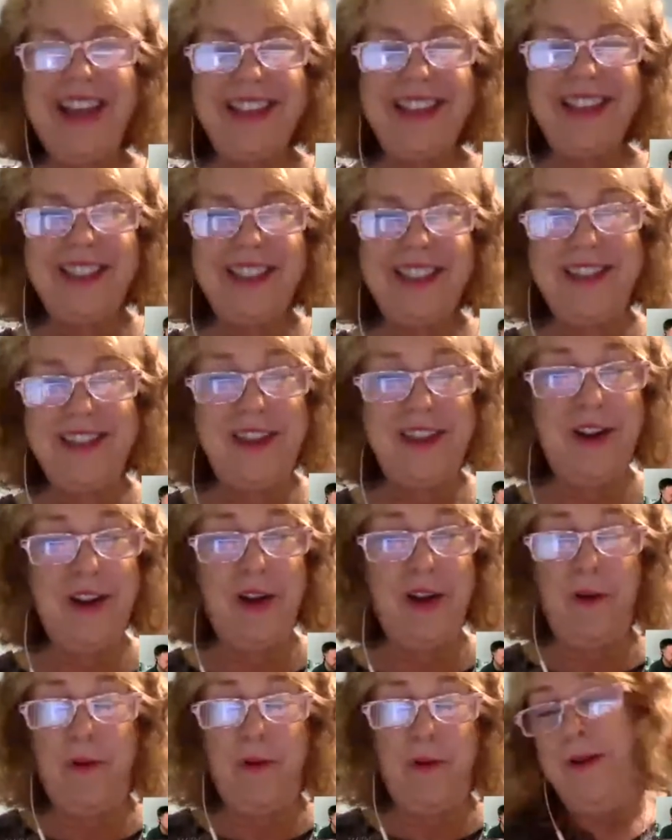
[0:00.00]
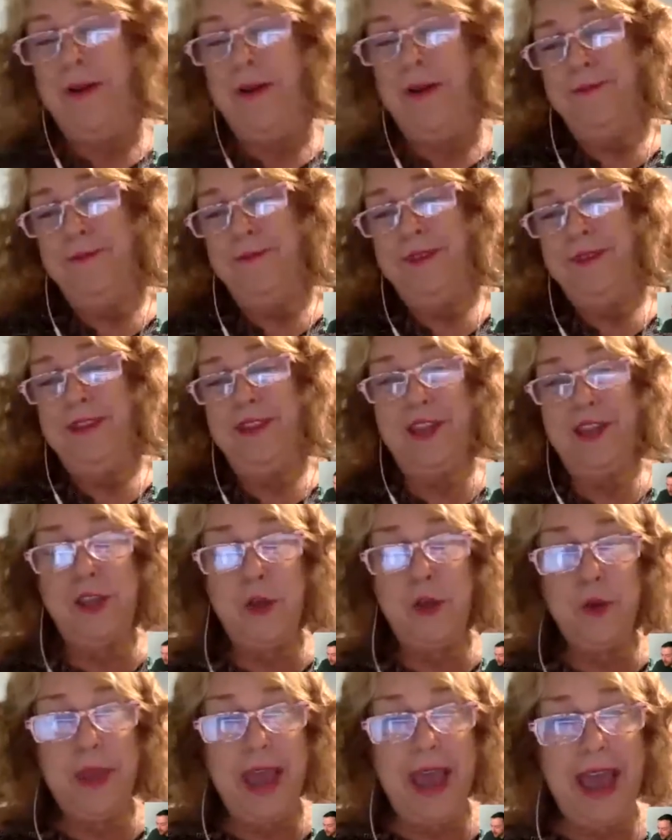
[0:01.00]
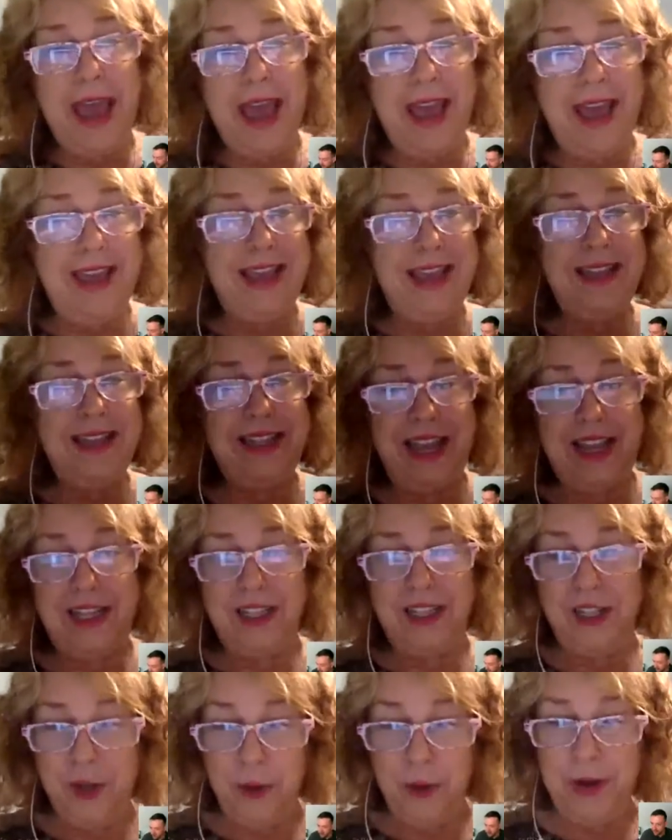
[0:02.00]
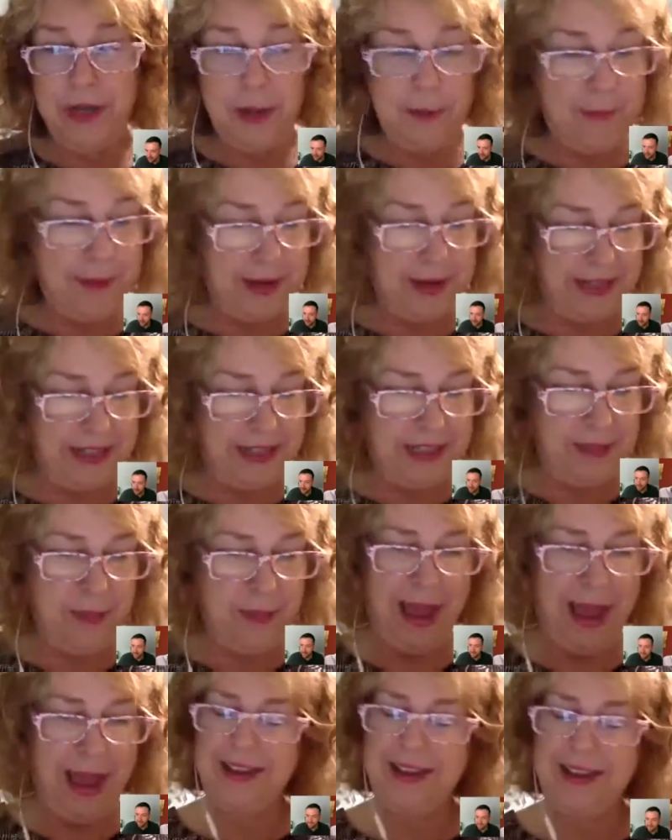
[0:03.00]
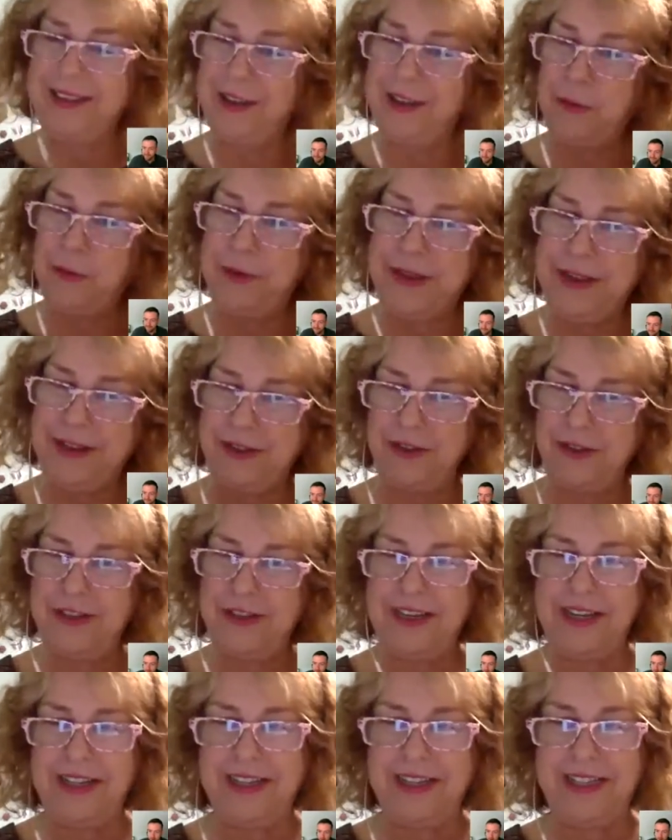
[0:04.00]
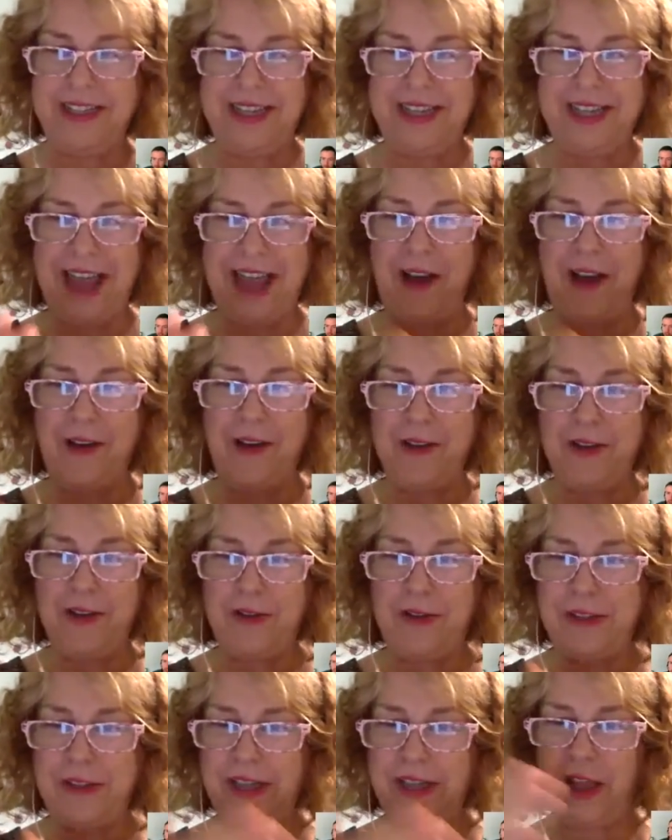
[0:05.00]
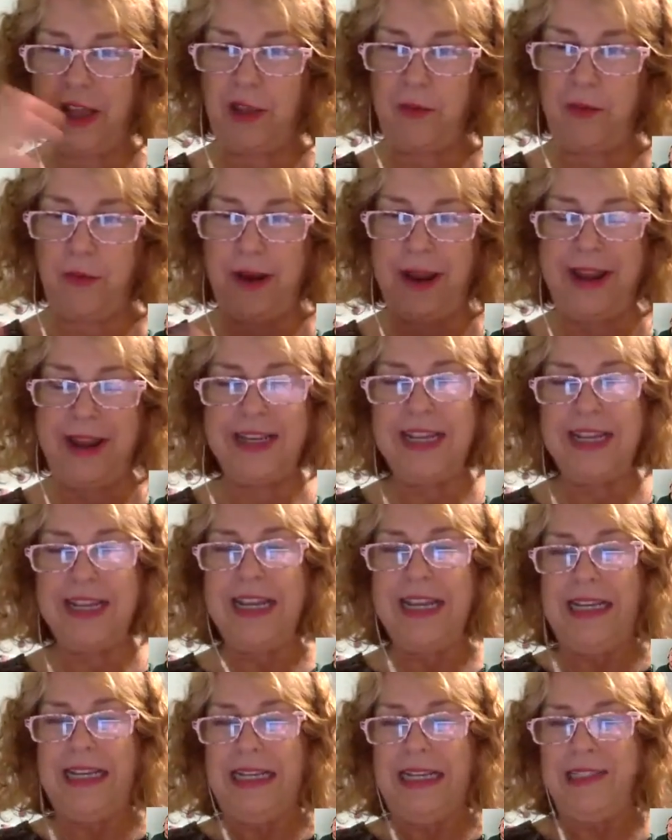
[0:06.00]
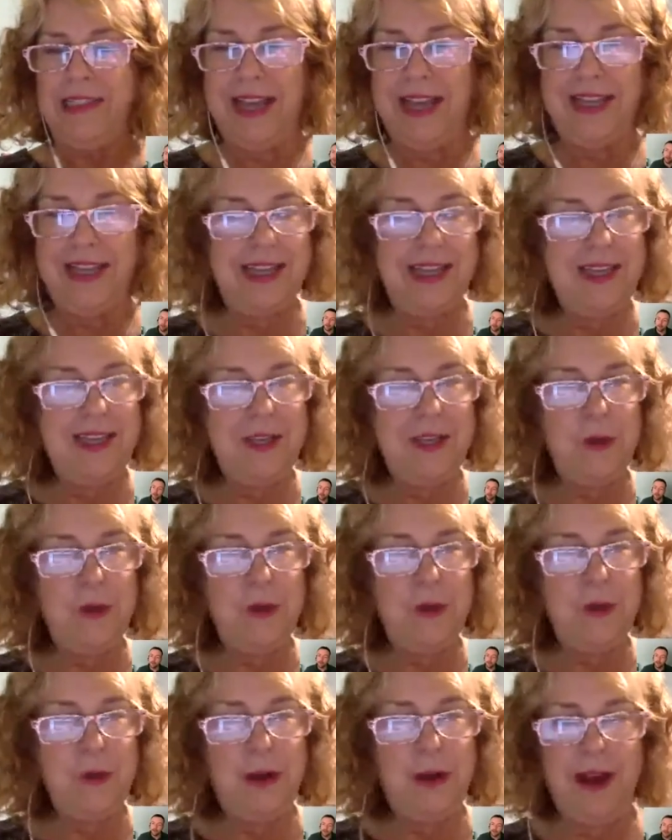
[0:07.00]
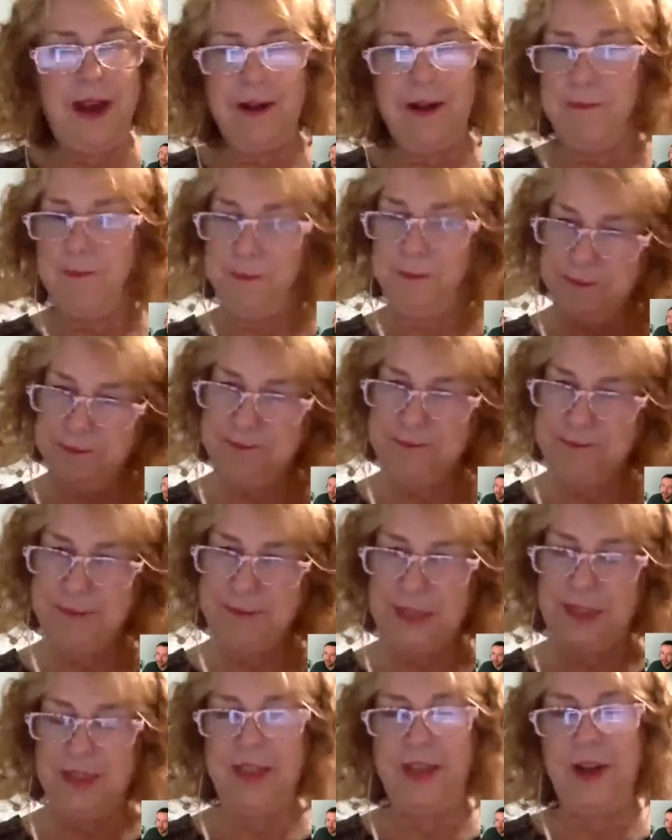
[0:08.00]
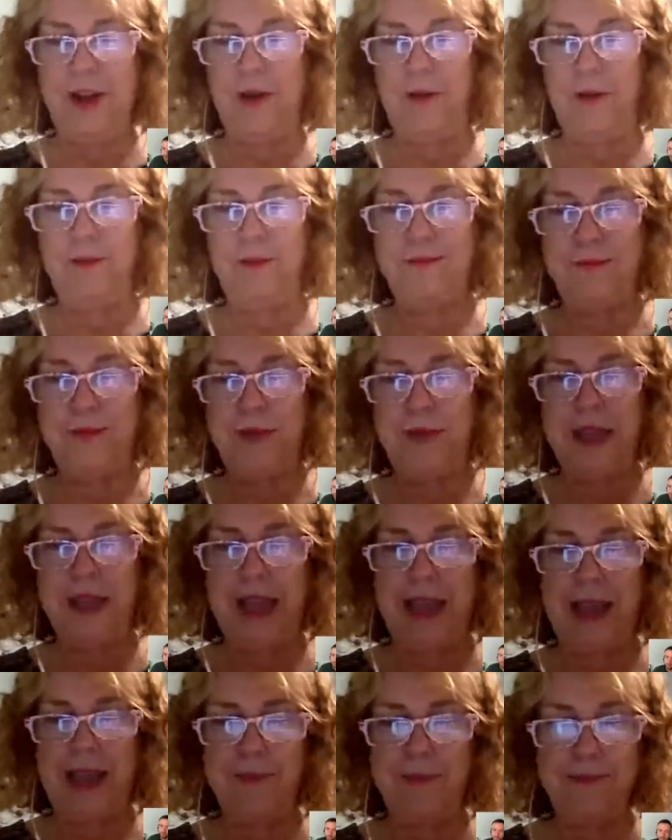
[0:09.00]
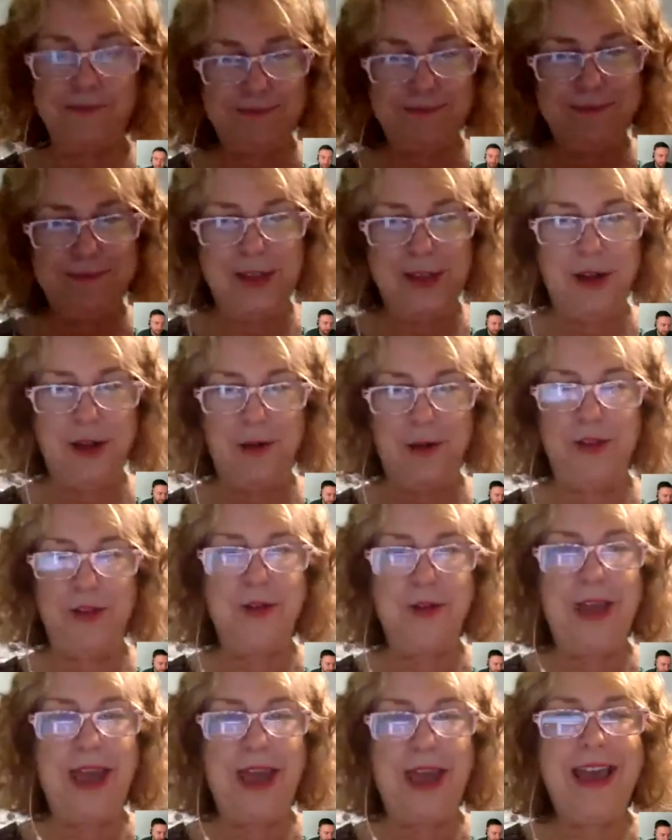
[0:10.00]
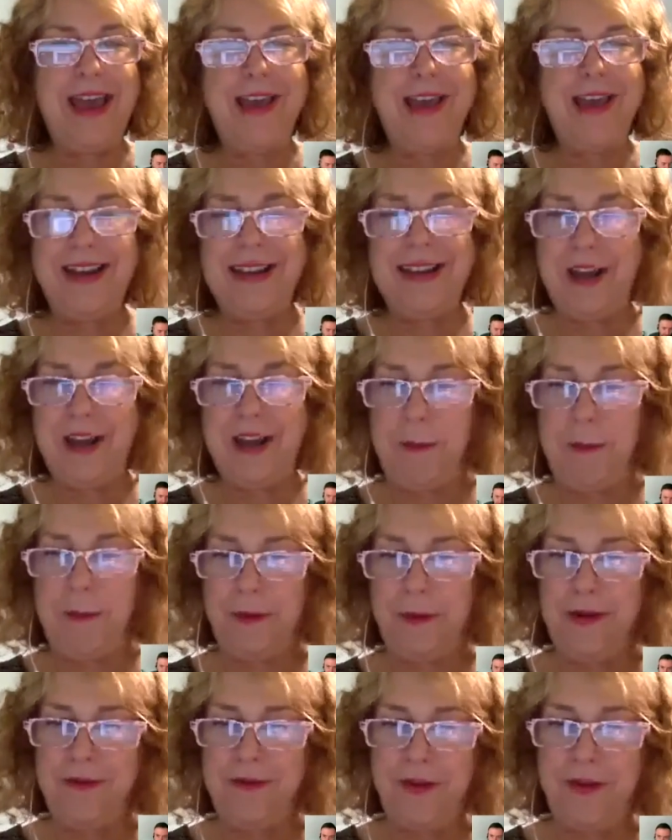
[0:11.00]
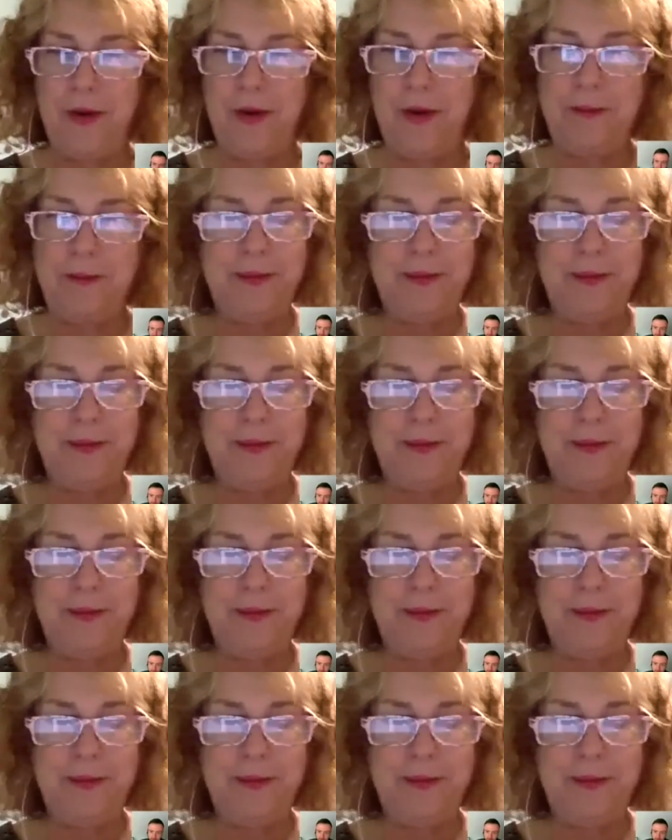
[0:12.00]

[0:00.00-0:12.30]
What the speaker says: as you know, the UK takes your independence back. That'll be interesting to see how you celebrate the day that you, you know, became, you know, the UK again and not part of Europe.